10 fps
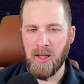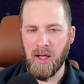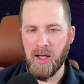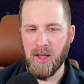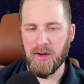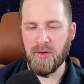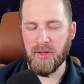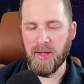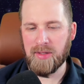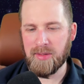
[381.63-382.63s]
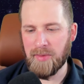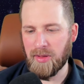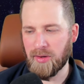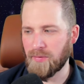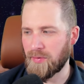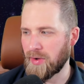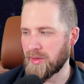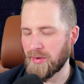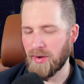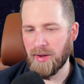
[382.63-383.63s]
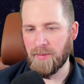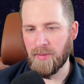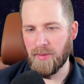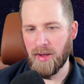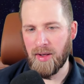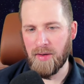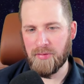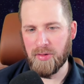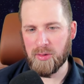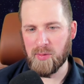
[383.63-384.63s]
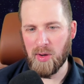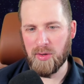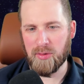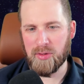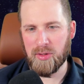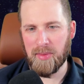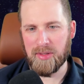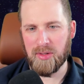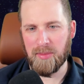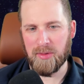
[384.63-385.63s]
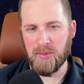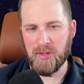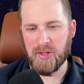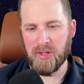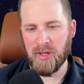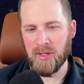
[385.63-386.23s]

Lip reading: No thanks. I'm not looking for anything right now. For those of you on YouTube, I stream on Twitch.